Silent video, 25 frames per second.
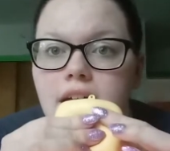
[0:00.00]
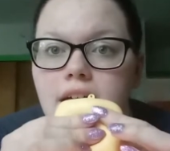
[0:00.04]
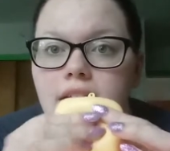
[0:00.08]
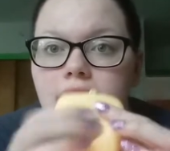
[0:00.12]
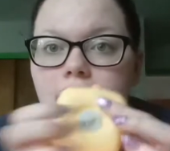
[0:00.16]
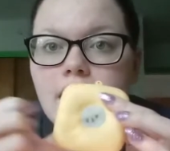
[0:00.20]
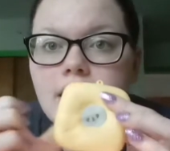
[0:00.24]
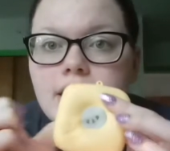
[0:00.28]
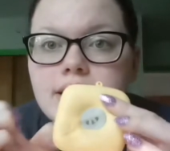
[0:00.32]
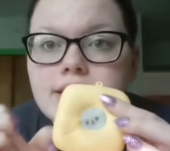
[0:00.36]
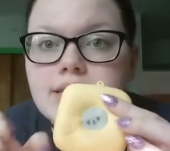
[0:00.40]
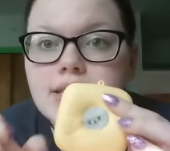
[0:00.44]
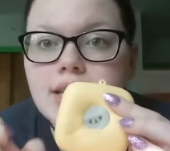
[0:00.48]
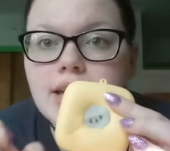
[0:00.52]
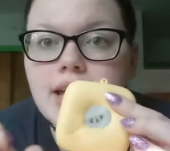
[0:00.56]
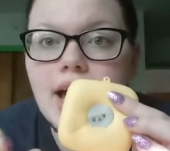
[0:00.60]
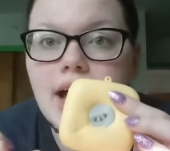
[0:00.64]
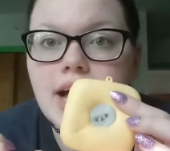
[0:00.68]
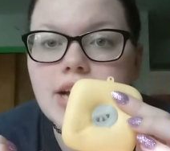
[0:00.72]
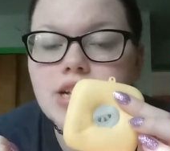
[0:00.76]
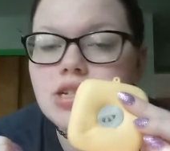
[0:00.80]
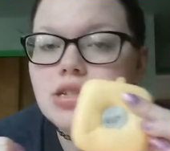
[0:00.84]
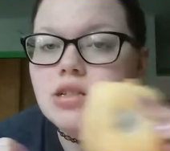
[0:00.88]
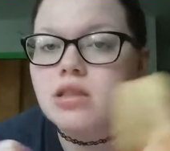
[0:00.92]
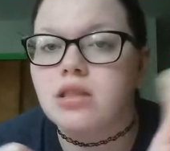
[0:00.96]
and honestly,
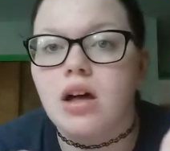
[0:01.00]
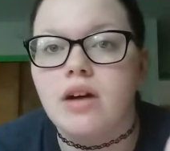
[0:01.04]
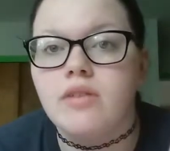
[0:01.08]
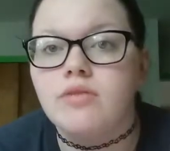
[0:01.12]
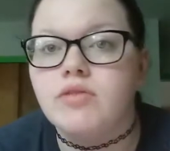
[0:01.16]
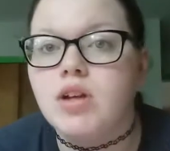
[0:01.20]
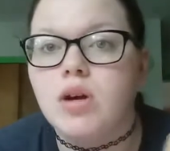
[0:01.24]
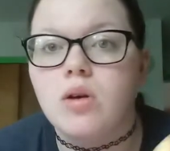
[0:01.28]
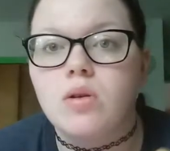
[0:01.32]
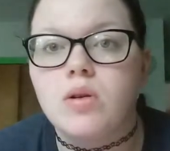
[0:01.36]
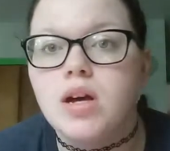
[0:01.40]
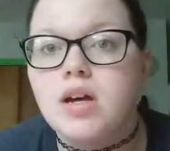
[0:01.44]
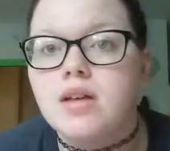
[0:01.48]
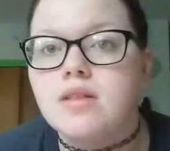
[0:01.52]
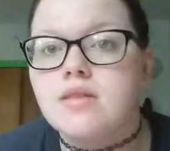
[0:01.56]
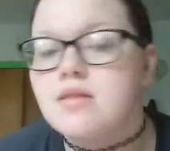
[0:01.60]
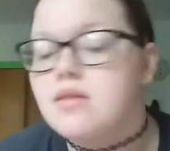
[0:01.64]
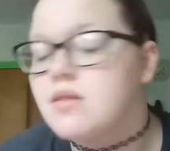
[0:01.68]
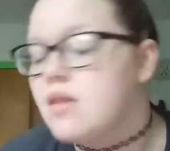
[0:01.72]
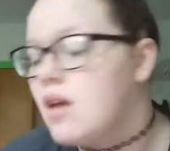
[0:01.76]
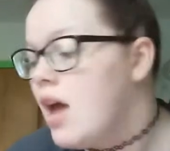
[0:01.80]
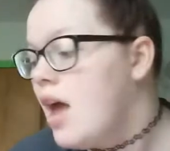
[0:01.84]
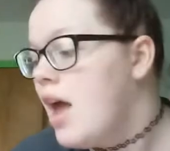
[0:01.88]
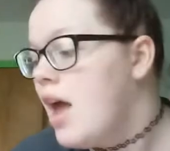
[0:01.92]
I just love donuts.